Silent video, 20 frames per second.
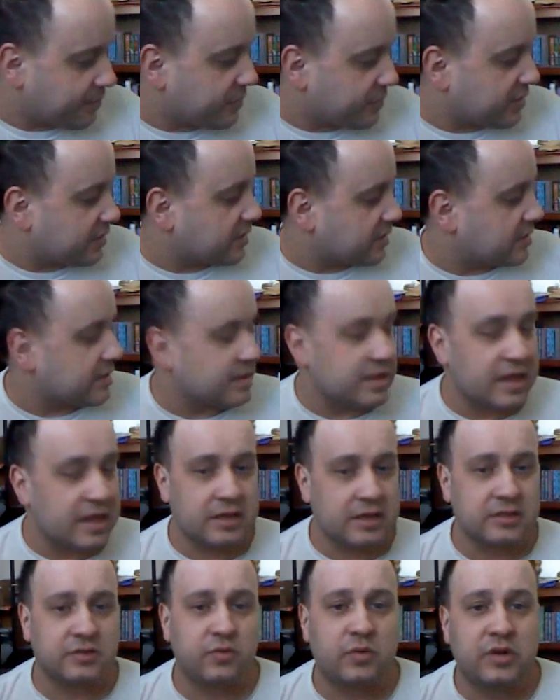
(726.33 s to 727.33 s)
This
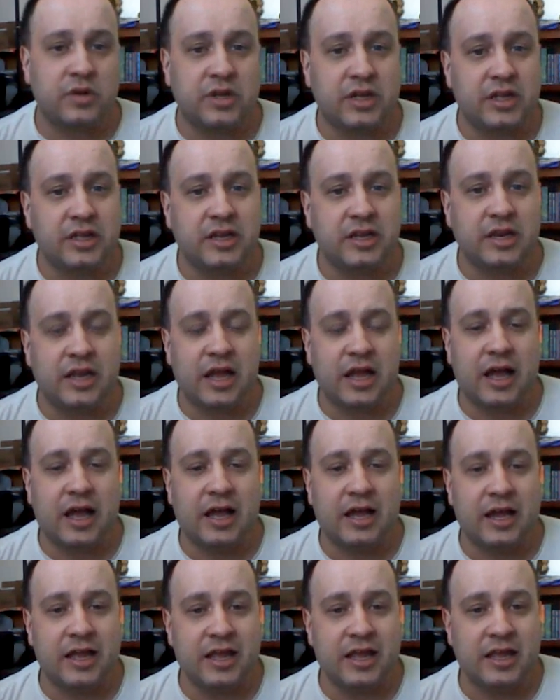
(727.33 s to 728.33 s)
next one
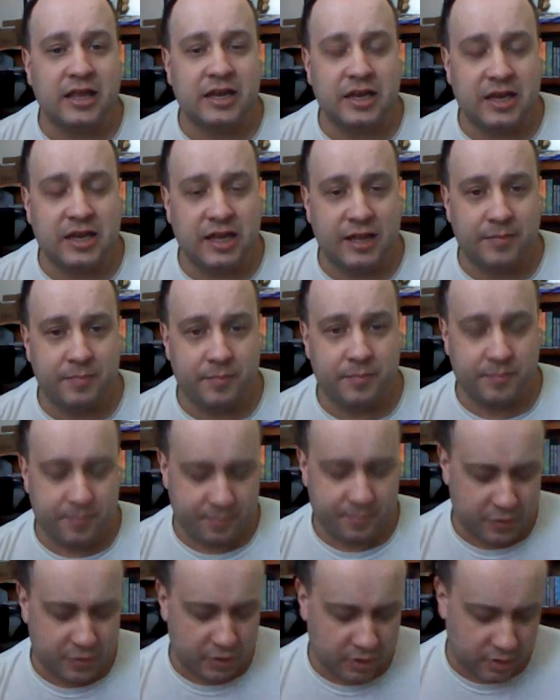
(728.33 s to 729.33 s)
I ended up.
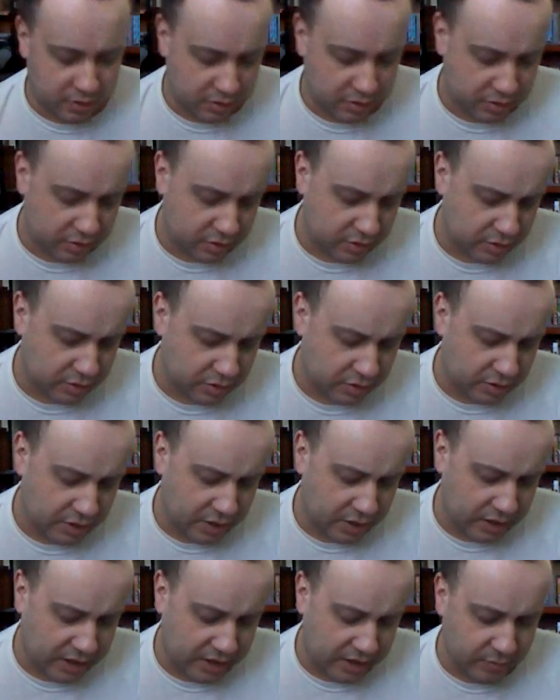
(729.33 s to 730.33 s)

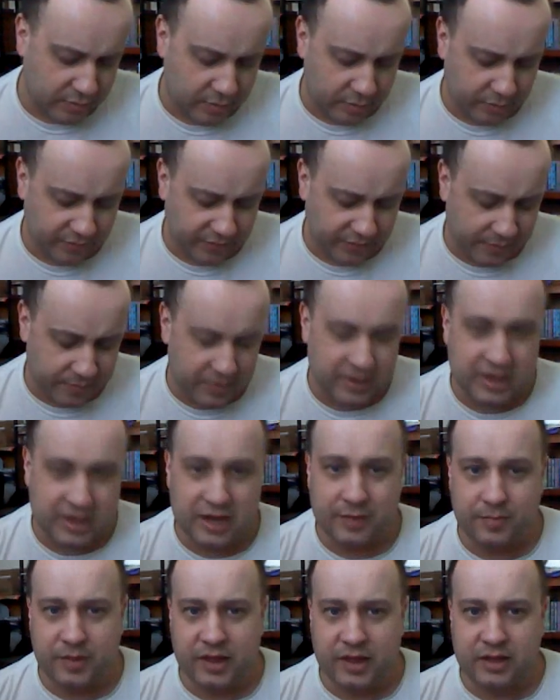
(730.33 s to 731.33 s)
I can't remember if I picked it
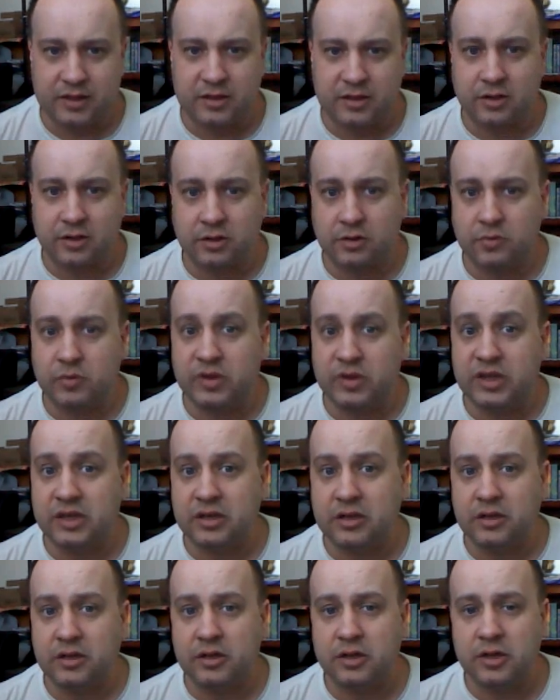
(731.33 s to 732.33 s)
up at the
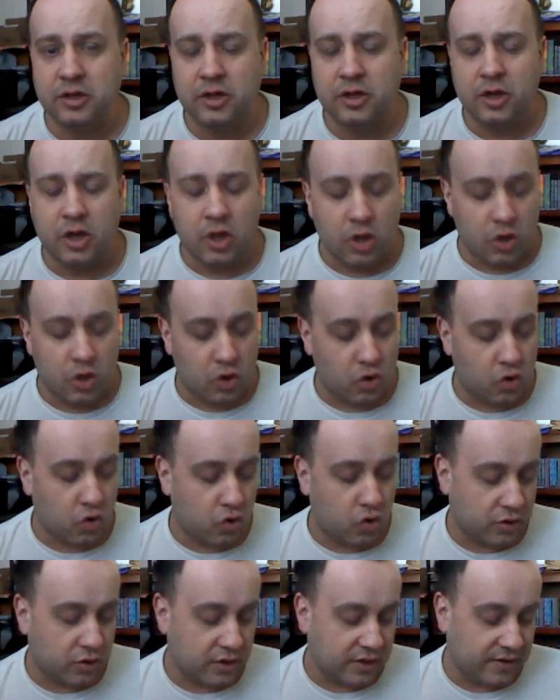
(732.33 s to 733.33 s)
Goodwill
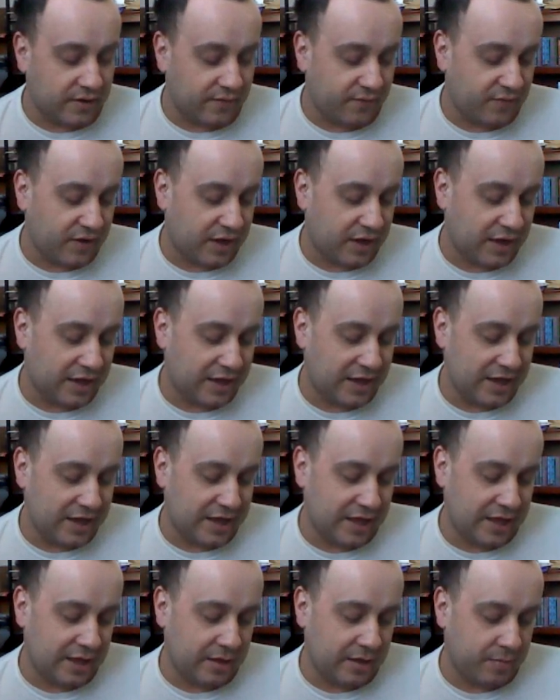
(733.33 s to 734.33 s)
or if
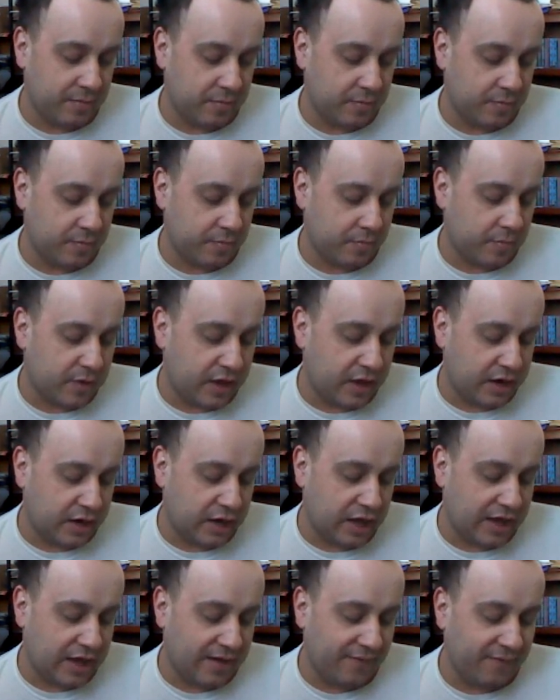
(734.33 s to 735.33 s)
I bought it
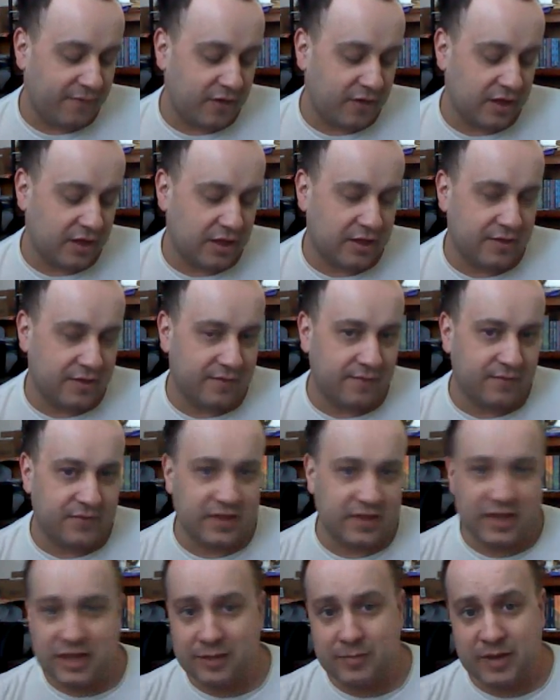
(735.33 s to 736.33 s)
off of
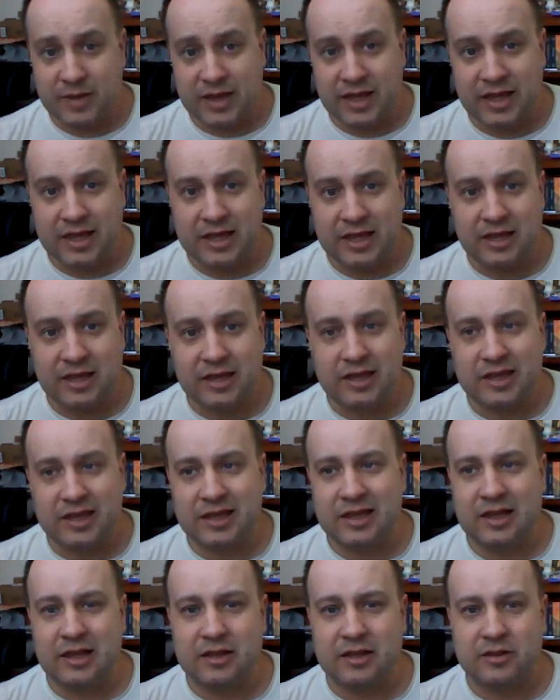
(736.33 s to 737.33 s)
eBay.
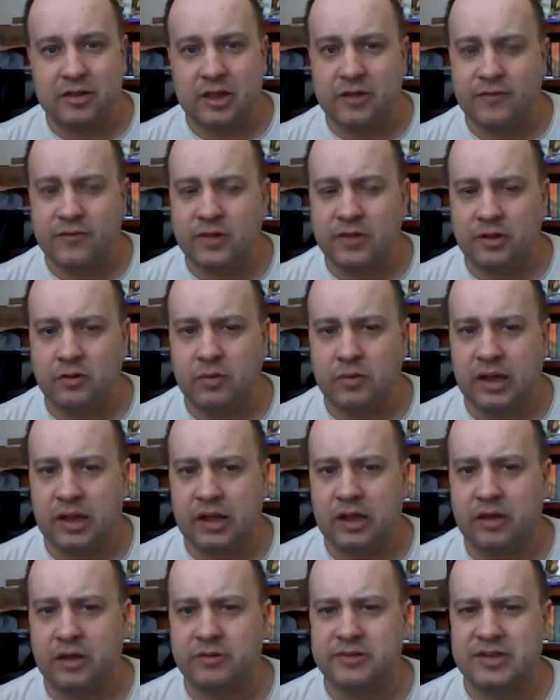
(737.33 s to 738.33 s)
There for a little while
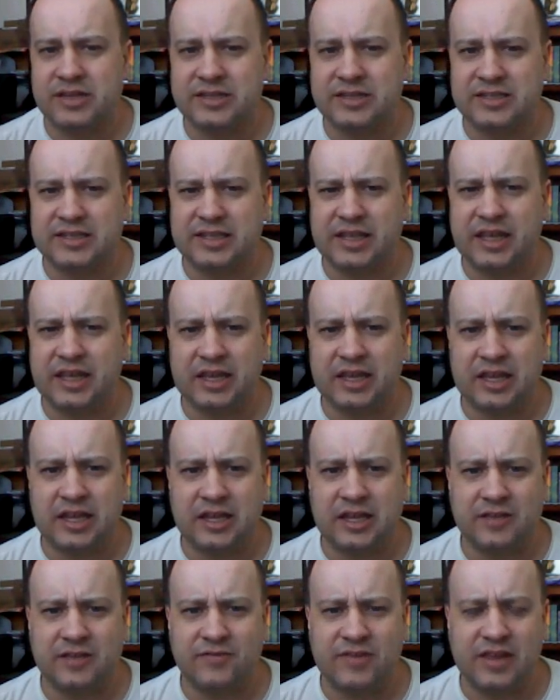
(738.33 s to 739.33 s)
I was on this kick
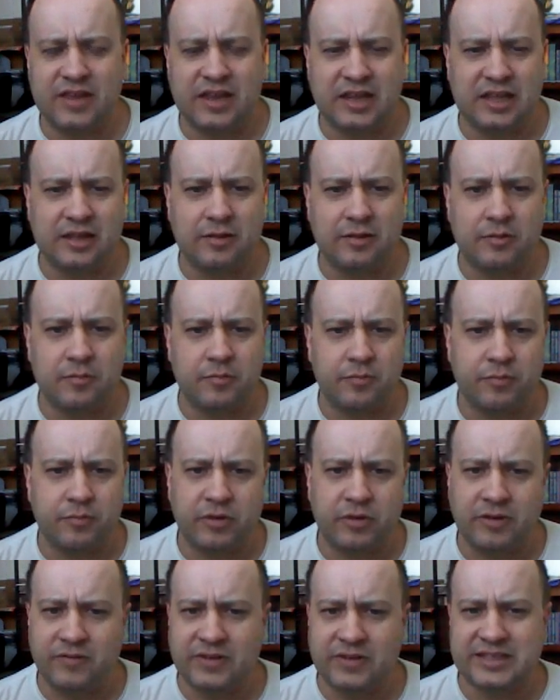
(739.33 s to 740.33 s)
of getting
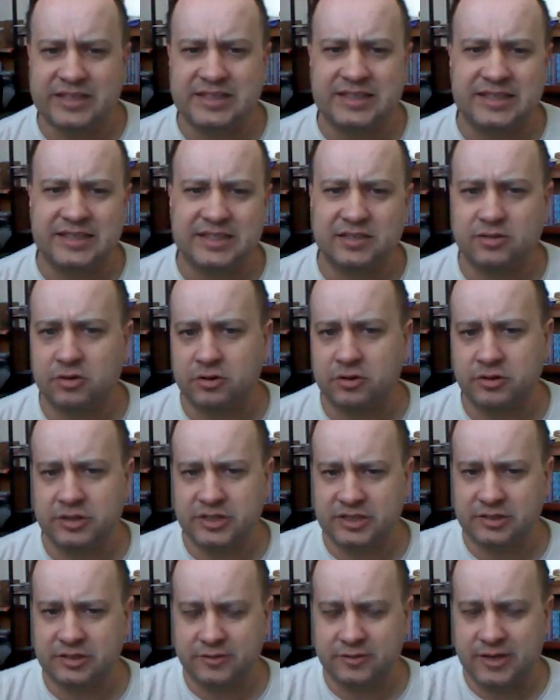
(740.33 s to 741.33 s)
previously
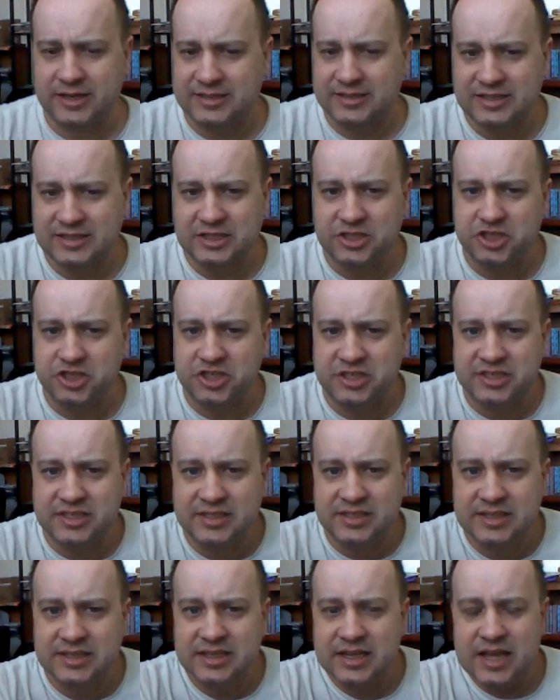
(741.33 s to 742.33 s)
started cross stitches,